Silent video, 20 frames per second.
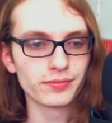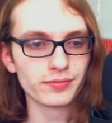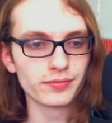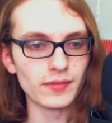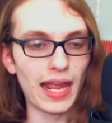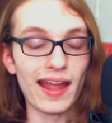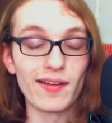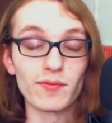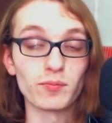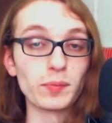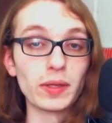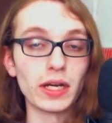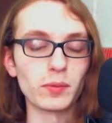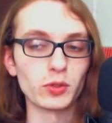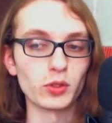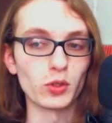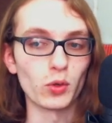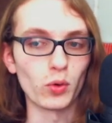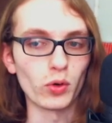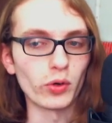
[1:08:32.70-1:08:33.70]
I haven't been able to
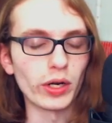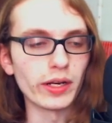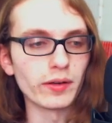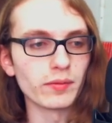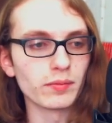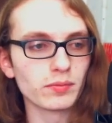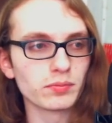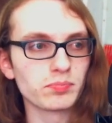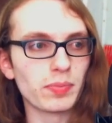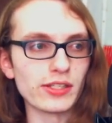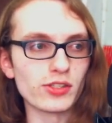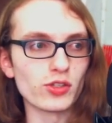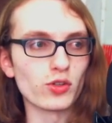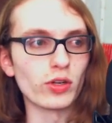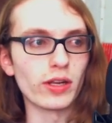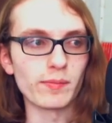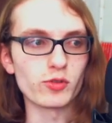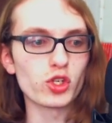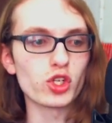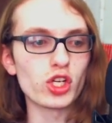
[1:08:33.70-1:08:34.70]
order it. Basically,
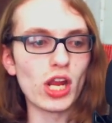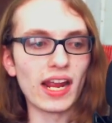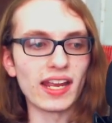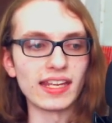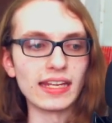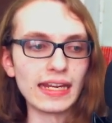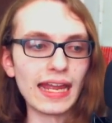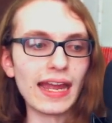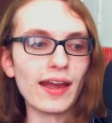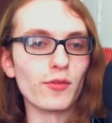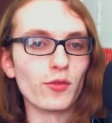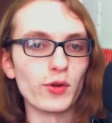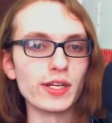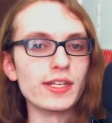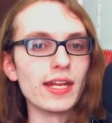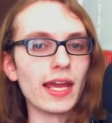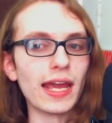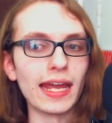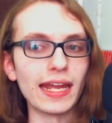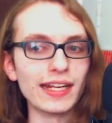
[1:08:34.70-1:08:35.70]
I'm checking every
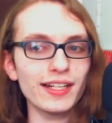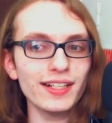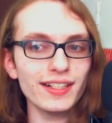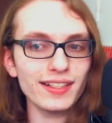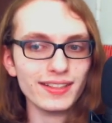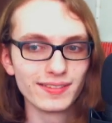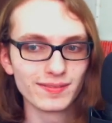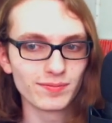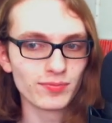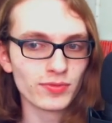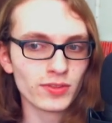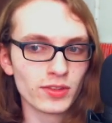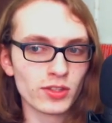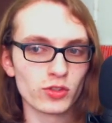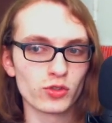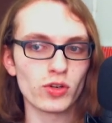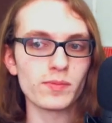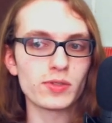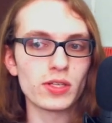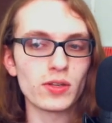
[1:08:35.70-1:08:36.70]
day.
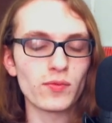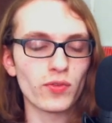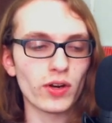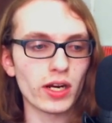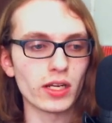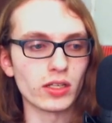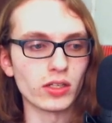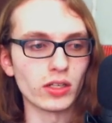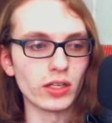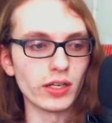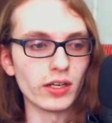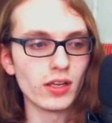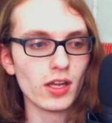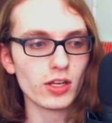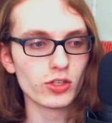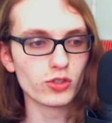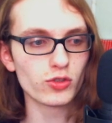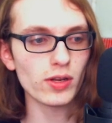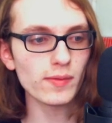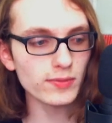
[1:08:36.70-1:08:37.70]
Dream Team, very good.
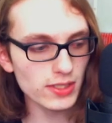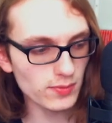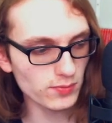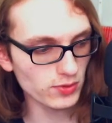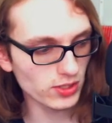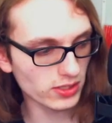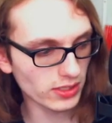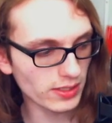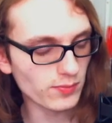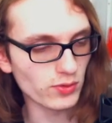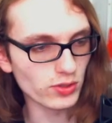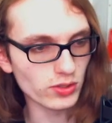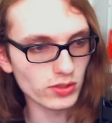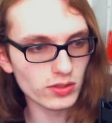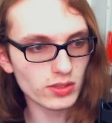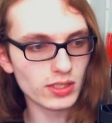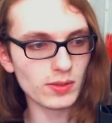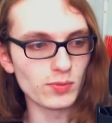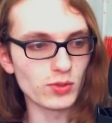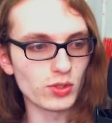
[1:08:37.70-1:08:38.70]
Dream Team
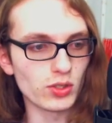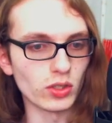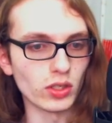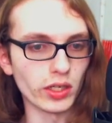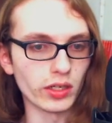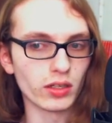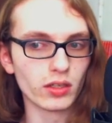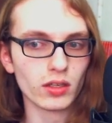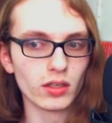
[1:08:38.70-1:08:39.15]
seems good.